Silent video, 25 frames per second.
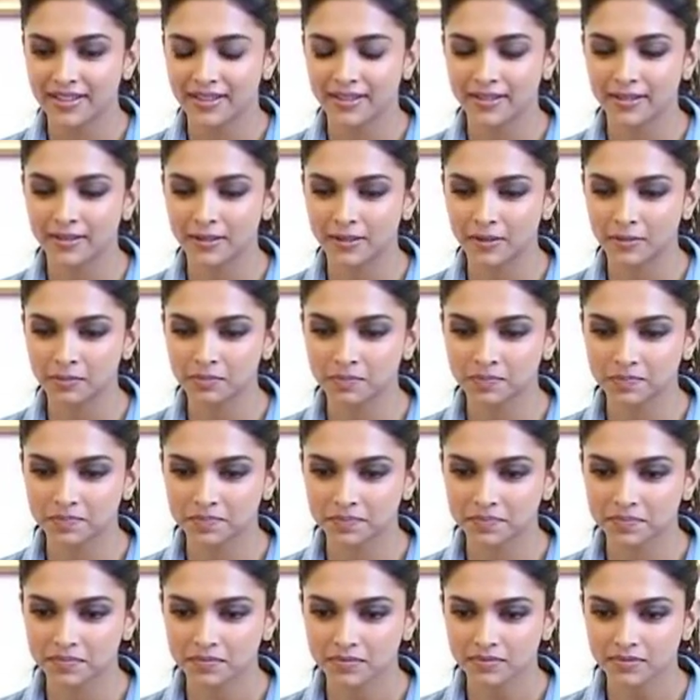
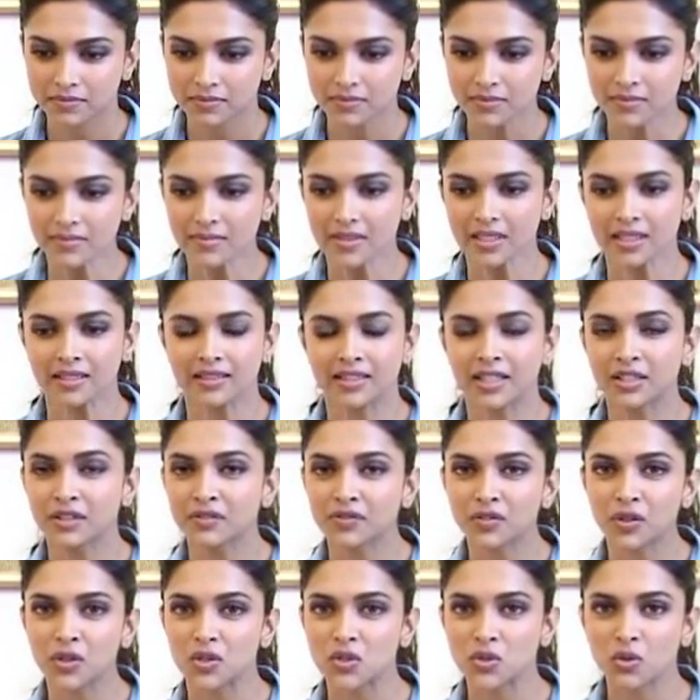Then
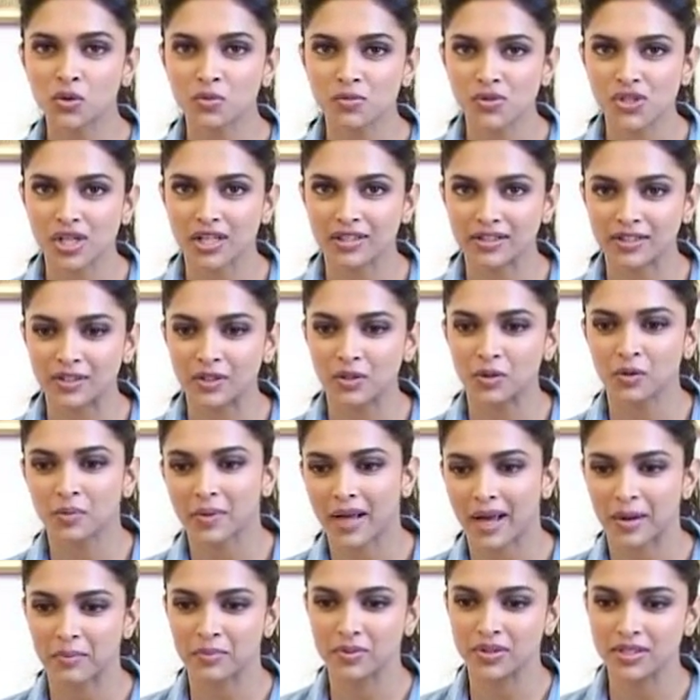of course Om Shanti Om
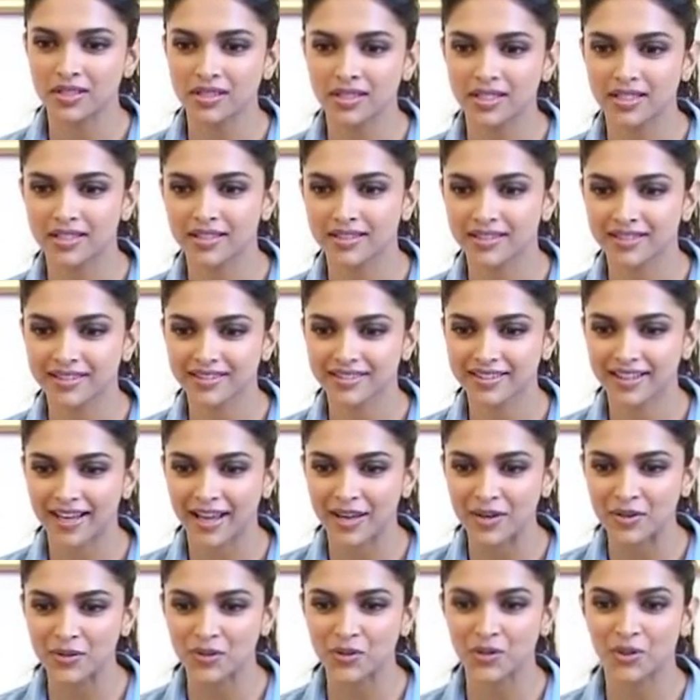happened,
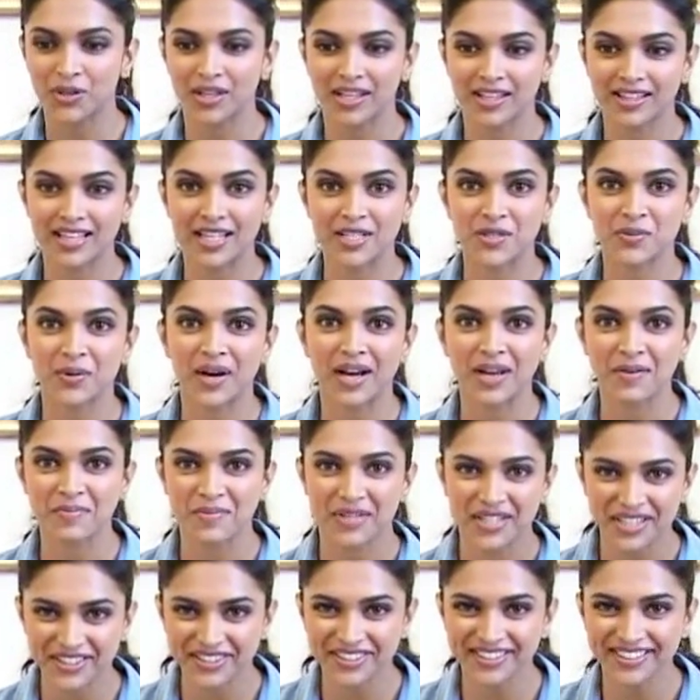and today that's why I'm
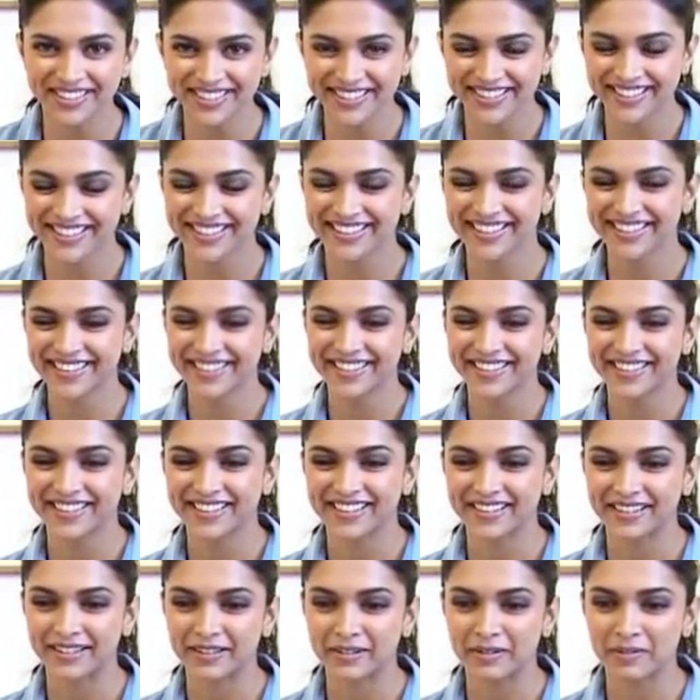here.
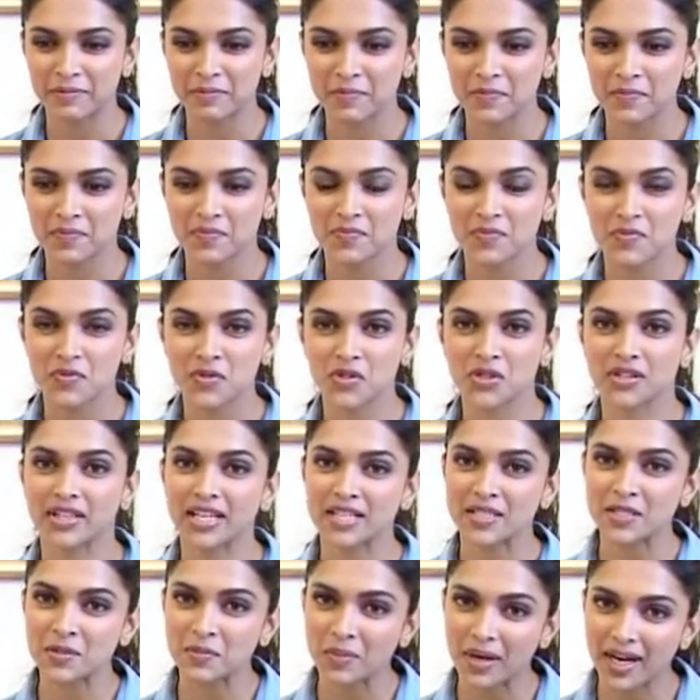So
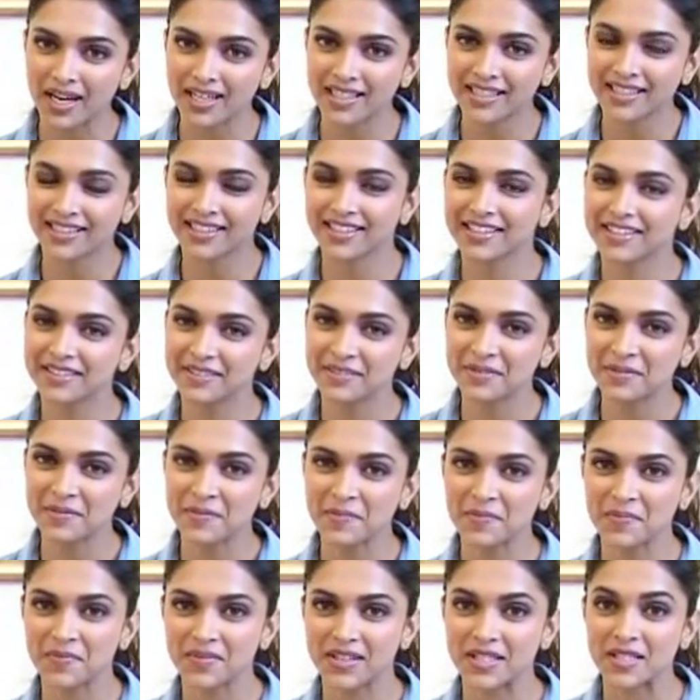that's my little
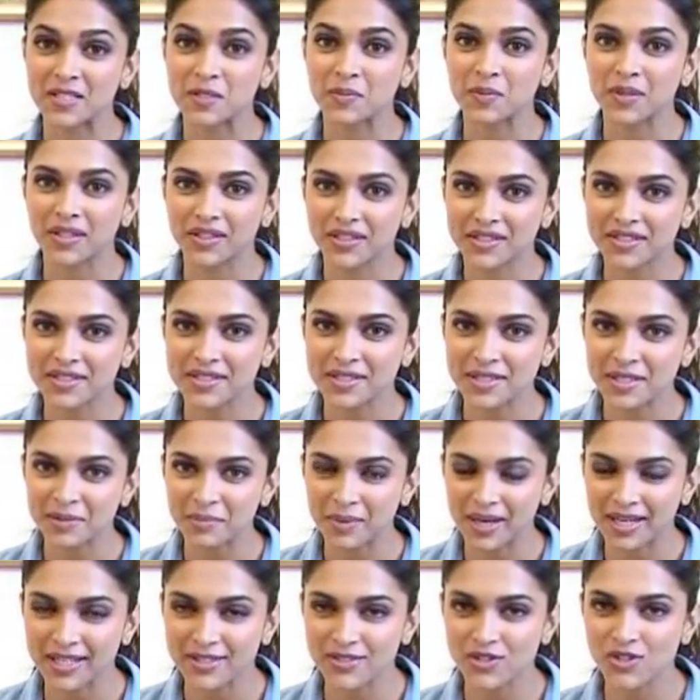experience and
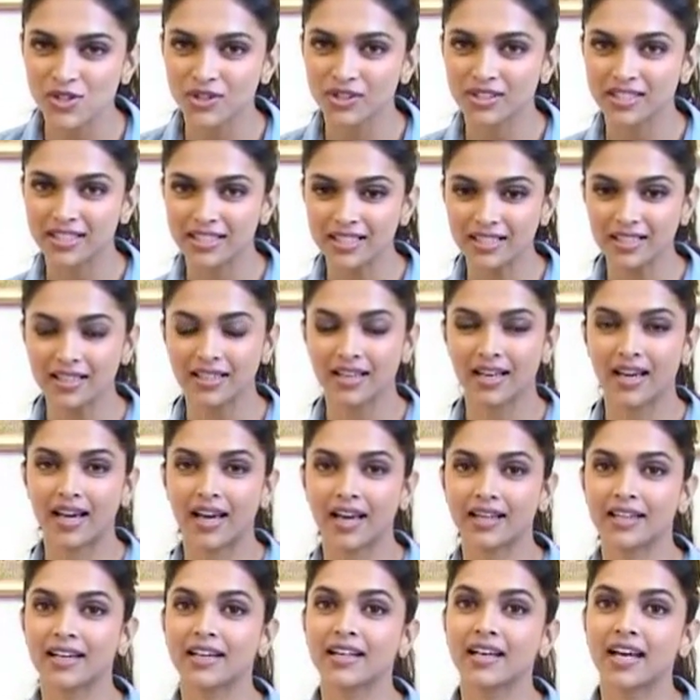my journey,
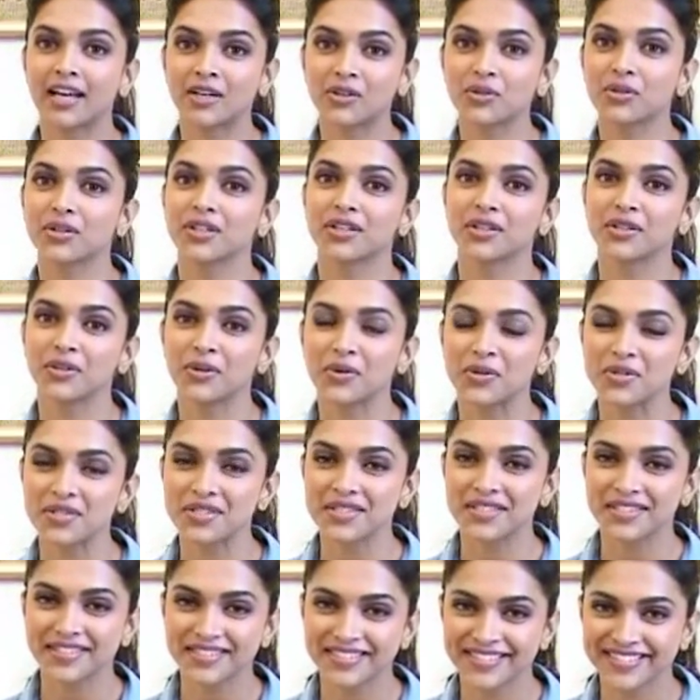and I'd like to hear
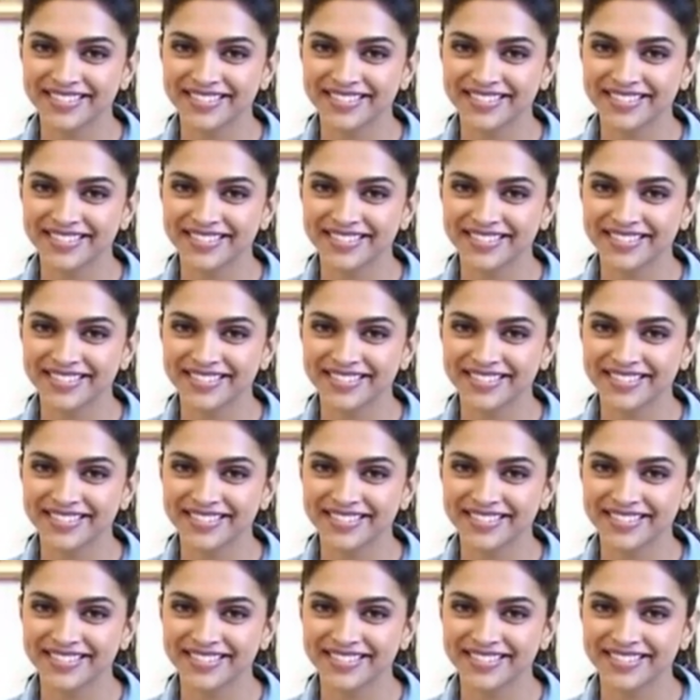yours.